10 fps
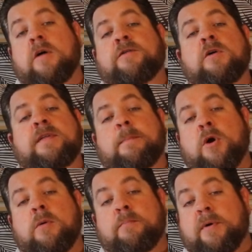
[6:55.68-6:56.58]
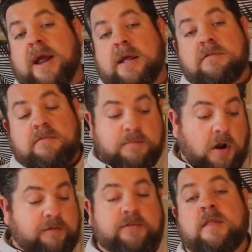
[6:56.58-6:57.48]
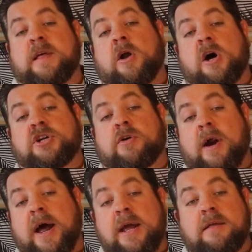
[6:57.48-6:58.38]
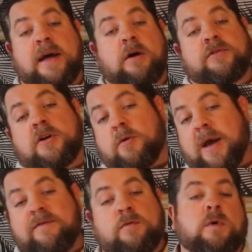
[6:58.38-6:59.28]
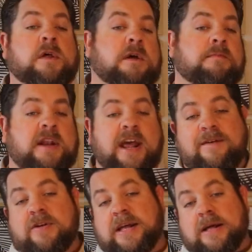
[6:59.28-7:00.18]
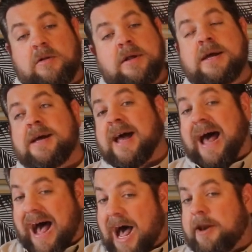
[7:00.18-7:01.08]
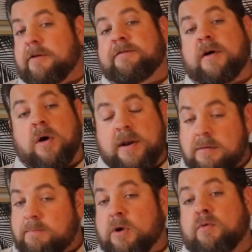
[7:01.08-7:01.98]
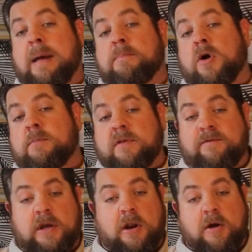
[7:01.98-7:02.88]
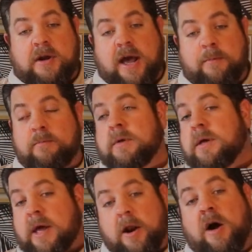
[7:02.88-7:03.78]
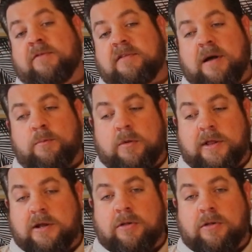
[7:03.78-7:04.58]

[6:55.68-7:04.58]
A few of their bourbon brands, obviously the Elijah Craig, they also do Evan Williams and Heaven Hill, harder to find, but great bourbons if you can locate them, and hopefully something we'll